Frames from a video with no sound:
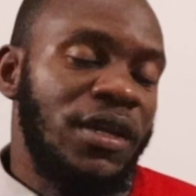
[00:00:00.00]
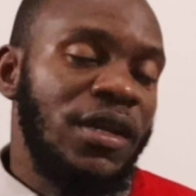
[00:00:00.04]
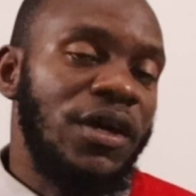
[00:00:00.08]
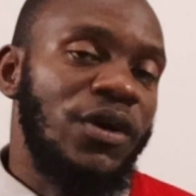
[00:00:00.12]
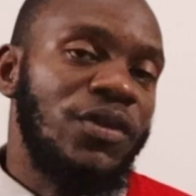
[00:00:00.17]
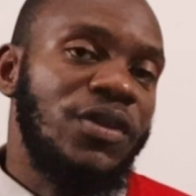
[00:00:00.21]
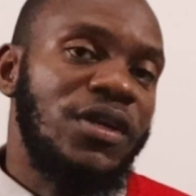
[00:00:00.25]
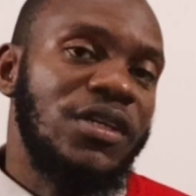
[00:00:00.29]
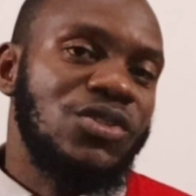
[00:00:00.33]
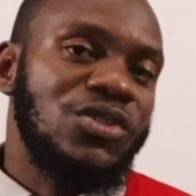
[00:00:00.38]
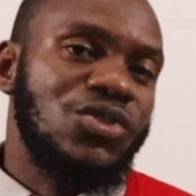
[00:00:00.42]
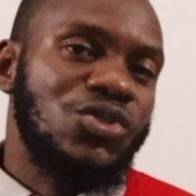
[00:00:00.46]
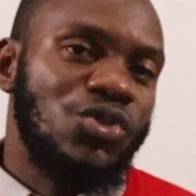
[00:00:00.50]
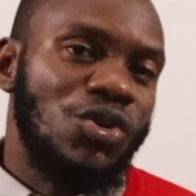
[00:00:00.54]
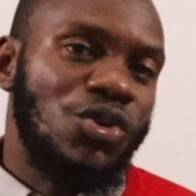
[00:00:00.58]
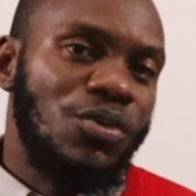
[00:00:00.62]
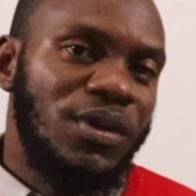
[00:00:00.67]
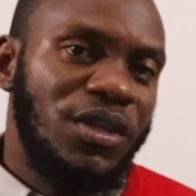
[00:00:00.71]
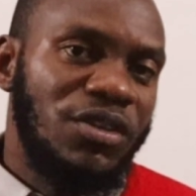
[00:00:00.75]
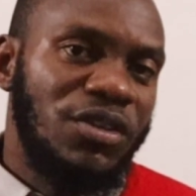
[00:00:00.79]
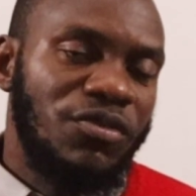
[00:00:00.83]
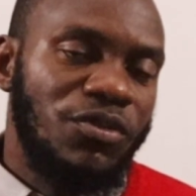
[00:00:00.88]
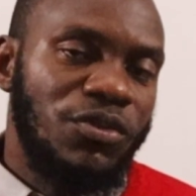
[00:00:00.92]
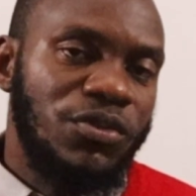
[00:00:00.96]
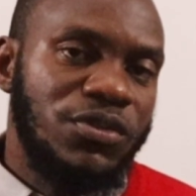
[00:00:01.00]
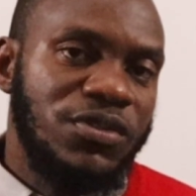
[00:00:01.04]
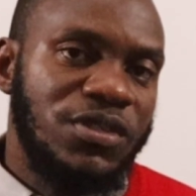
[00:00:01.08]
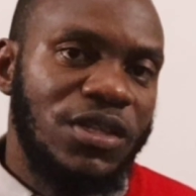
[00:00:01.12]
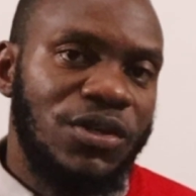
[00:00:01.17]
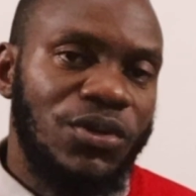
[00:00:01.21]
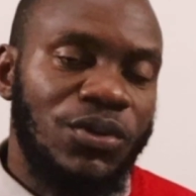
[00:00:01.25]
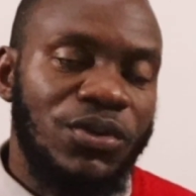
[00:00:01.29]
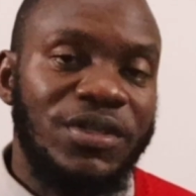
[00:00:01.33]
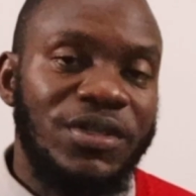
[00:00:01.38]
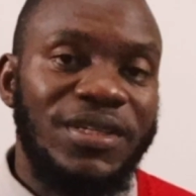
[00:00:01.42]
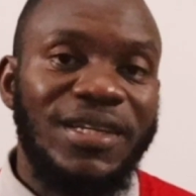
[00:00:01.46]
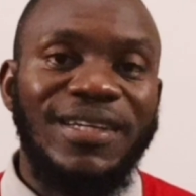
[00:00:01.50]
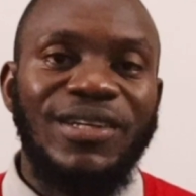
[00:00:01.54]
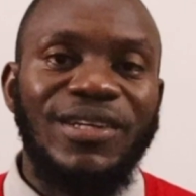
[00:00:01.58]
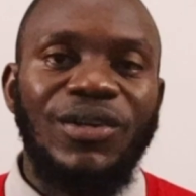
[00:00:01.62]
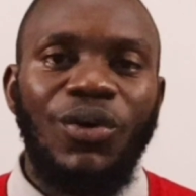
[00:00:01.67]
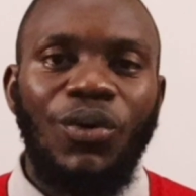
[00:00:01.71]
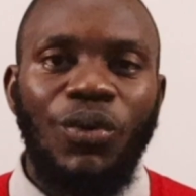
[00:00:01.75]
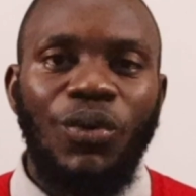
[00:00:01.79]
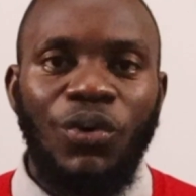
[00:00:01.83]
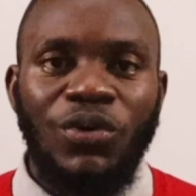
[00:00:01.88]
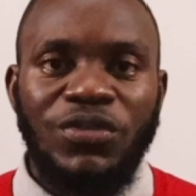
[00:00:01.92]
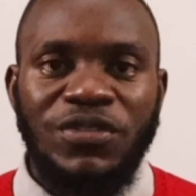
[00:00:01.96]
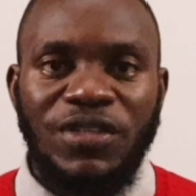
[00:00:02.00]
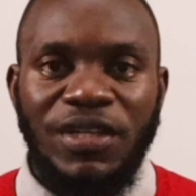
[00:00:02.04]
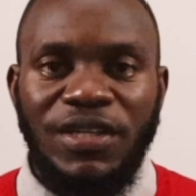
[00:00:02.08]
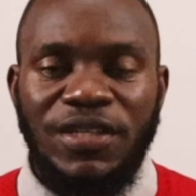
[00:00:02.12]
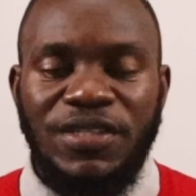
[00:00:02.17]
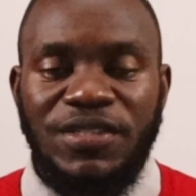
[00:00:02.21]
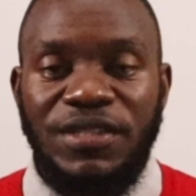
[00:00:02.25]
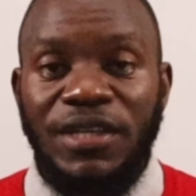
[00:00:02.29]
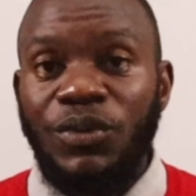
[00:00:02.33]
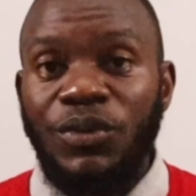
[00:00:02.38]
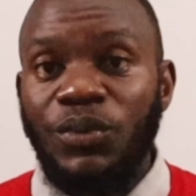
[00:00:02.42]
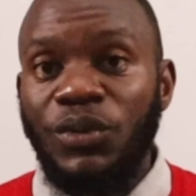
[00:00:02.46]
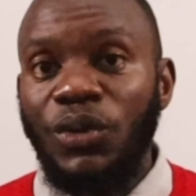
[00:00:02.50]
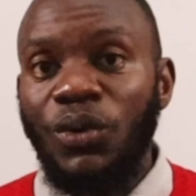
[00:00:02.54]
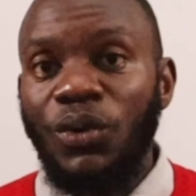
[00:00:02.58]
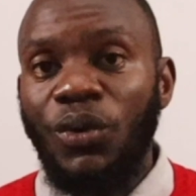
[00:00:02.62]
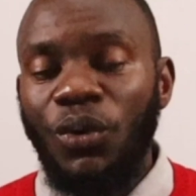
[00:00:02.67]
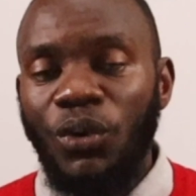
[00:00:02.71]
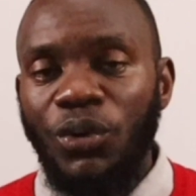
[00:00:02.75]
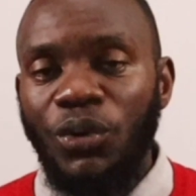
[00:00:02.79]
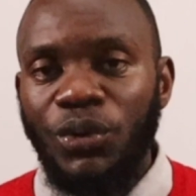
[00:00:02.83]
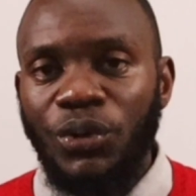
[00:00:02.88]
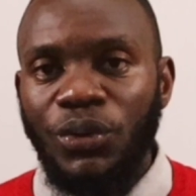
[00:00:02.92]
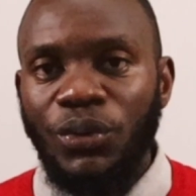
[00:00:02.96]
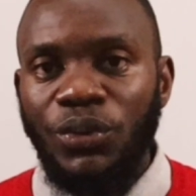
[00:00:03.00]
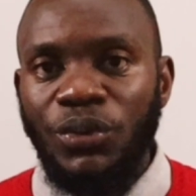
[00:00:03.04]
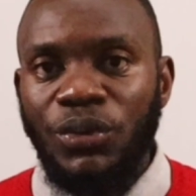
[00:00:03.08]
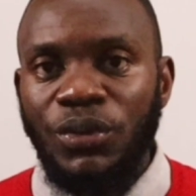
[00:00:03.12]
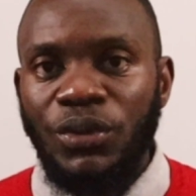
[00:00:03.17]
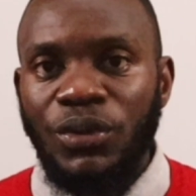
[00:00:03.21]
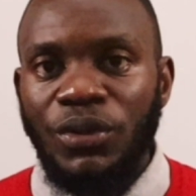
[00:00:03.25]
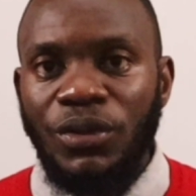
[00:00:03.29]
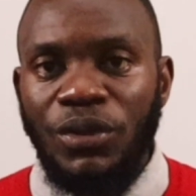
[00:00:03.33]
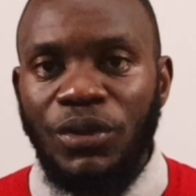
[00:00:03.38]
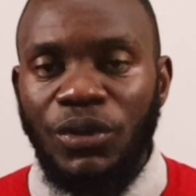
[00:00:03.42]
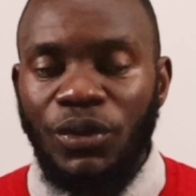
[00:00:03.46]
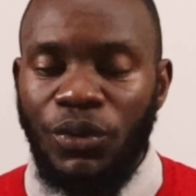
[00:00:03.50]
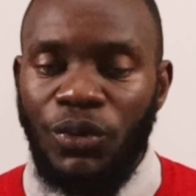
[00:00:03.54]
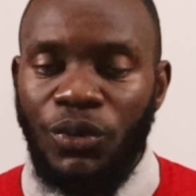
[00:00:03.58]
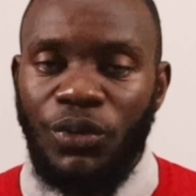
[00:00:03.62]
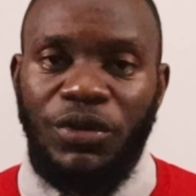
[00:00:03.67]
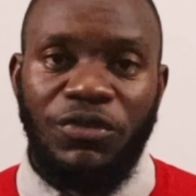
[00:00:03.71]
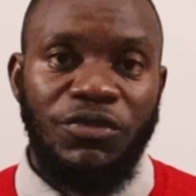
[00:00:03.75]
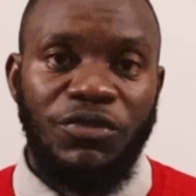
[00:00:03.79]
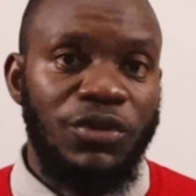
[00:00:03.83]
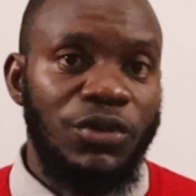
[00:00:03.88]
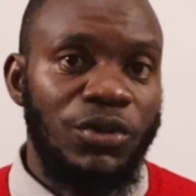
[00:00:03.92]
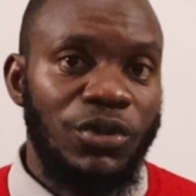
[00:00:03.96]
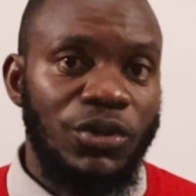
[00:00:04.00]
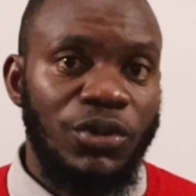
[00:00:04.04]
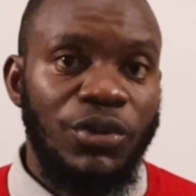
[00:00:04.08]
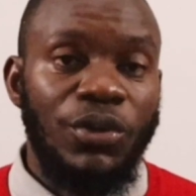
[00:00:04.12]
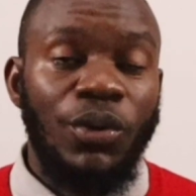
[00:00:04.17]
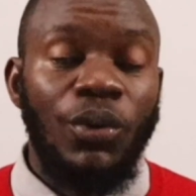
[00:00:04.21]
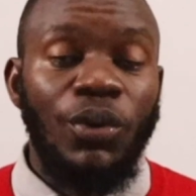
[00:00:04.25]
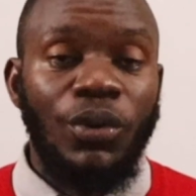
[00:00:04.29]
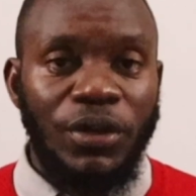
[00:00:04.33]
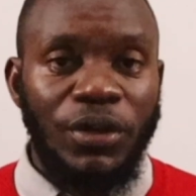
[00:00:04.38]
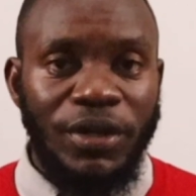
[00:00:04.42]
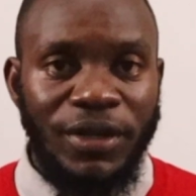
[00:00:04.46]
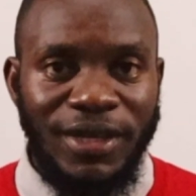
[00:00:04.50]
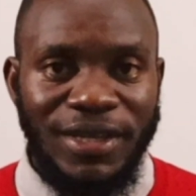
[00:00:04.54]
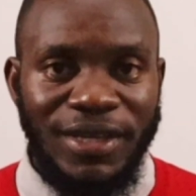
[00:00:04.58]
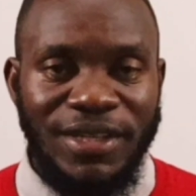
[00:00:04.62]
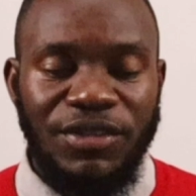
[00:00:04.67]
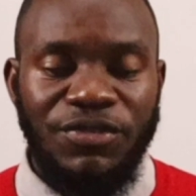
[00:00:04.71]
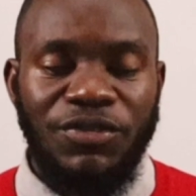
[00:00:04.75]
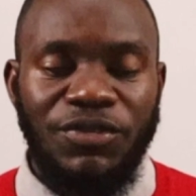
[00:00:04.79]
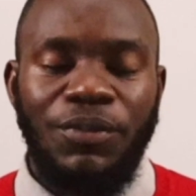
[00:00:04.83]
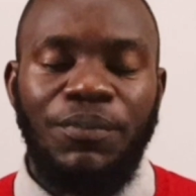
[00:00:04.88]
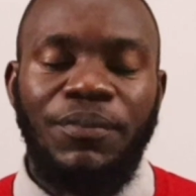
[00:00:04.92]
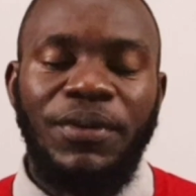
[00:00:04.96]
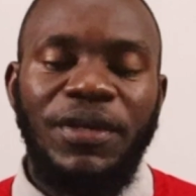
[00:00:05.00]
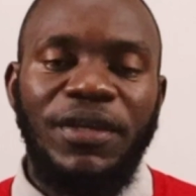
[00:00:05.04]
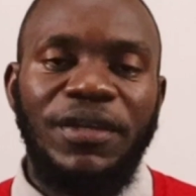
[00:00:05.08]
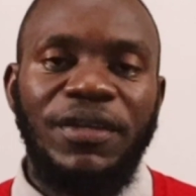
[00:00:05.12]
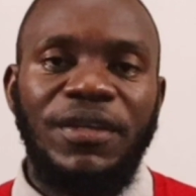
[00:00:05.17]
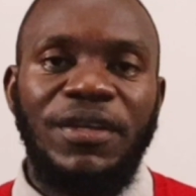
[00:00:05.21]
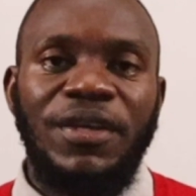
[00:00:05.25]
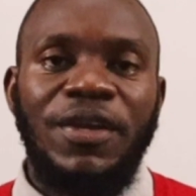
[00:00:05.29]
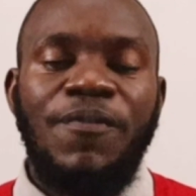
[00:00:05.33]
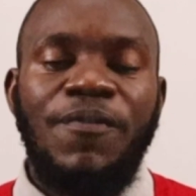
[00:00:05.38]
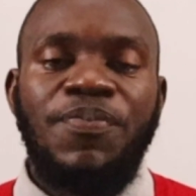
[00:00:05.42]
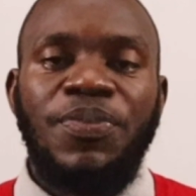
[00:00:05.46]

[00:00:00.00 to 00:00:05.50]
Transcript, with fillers: Now, there are so many foods that contain oxalates, and we all know, or if you don't know, get it from me,